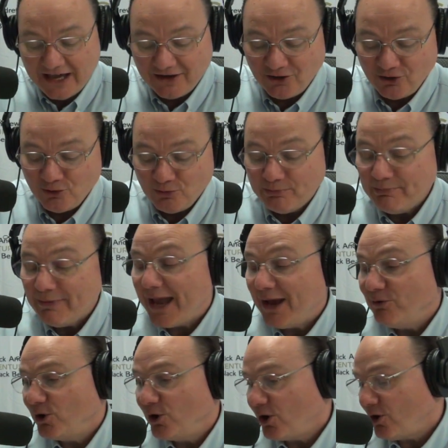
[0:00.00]
You may
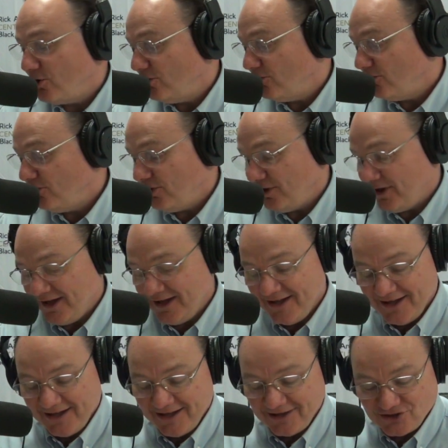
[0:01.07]
recall
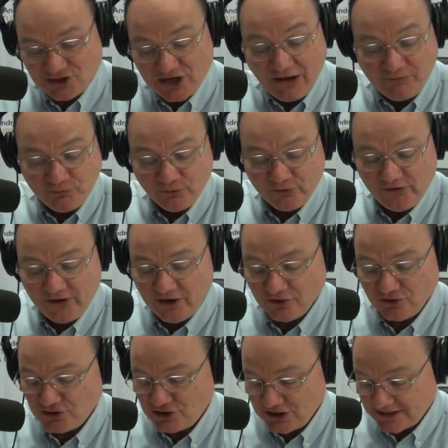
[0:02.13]
Jeff was here
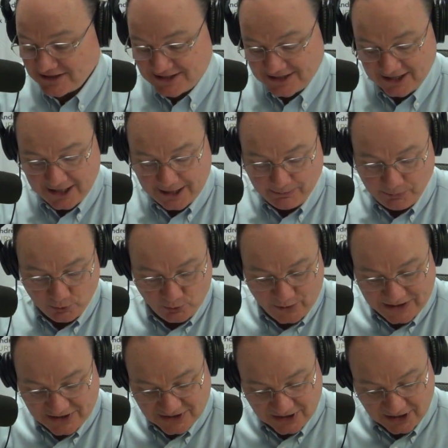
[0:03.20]
just a couple
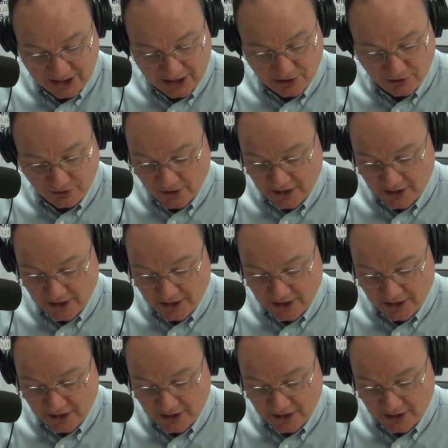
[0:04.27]
weeks ago